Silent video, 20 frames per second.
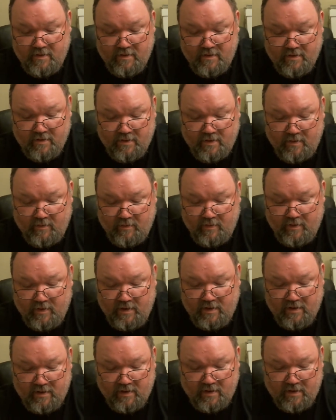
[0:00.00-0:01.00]
Some of
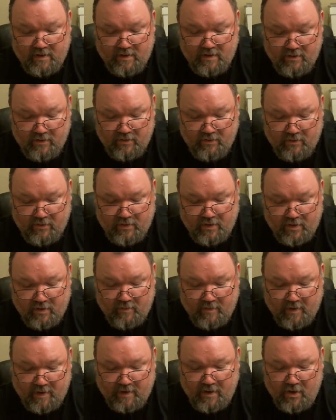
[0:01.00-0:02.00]
these I do.
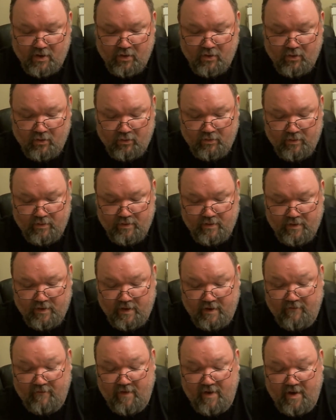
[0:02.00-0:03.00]
Some I don't.
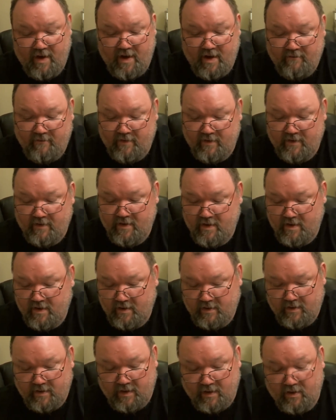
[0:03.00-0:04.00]
If I have it,
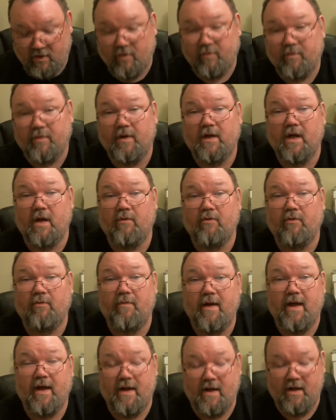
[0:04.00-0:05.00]
they could be coming
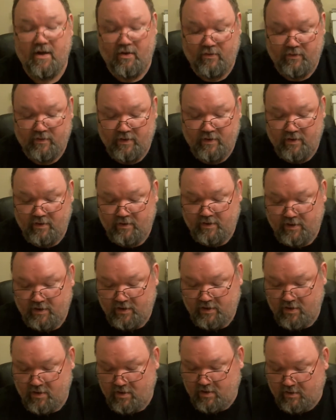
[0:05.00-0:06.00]
back out there to
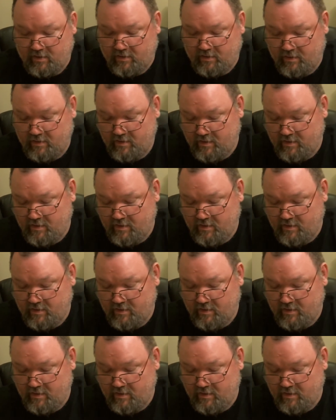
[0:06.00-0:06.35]
y'all.